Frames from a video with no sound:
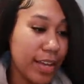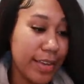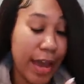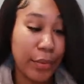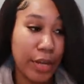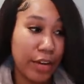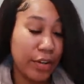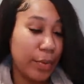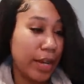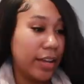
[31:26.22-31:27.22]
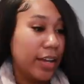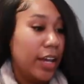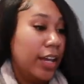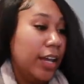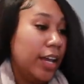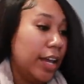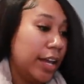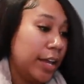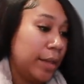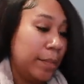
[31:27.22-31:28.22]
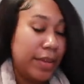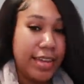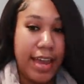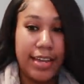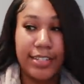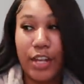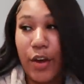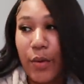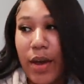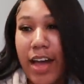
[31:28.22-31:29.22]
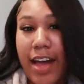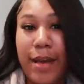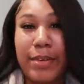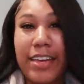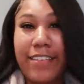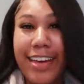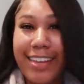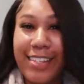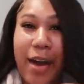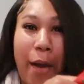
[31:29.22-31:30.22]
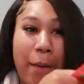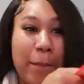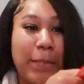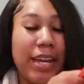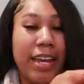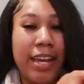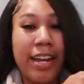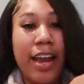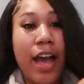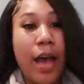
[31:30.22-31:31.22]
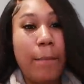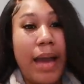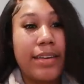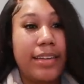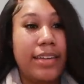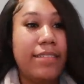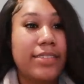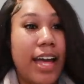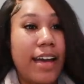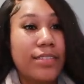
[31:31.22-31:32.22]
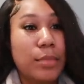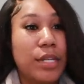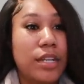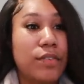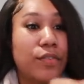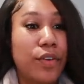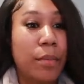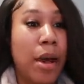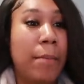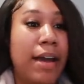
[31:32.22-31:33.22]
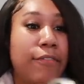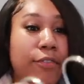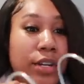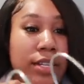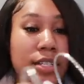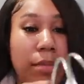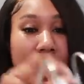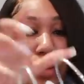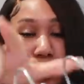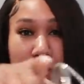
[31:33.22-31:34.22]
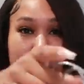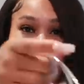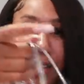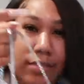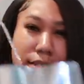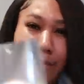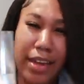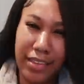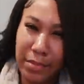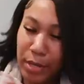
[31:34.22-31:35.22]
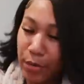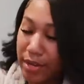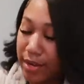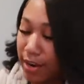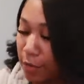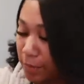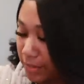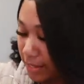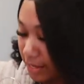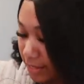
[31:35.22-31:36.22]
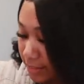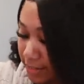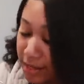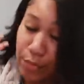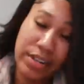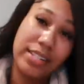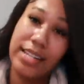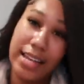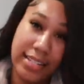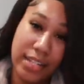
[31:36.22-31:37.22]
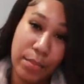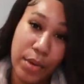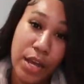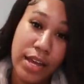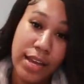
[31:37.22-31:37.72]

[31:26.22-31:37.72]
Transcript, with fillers: Y'all don't care anyway. Um, but yeah, so I'm getting ready to open my gifts. I have some gifts from my friends, some housewarming gifts. I'm like, let me go ahead and open these because I want to text them